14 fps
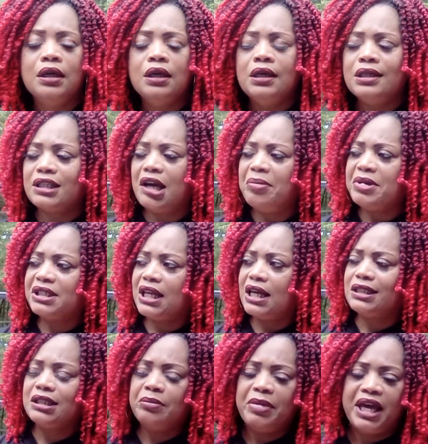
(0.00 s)
It's almost like
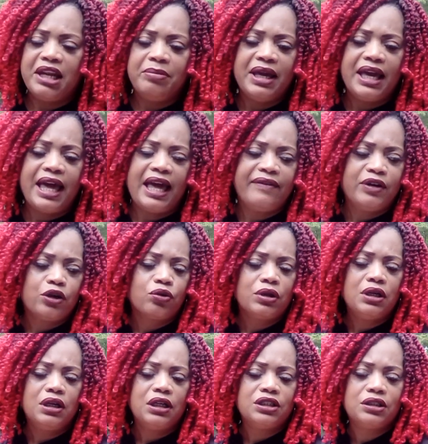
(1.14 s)
somebody may have a
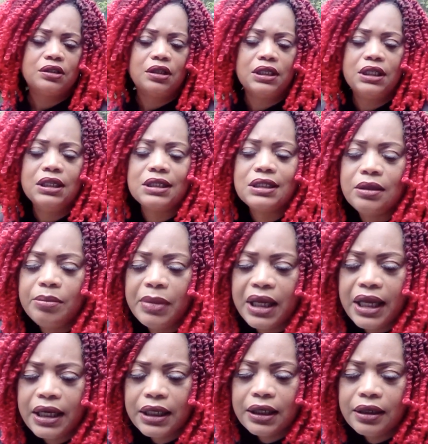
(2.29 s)
grudge against
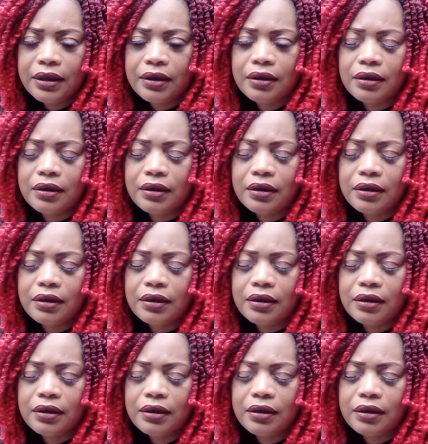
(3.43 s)
somebody here.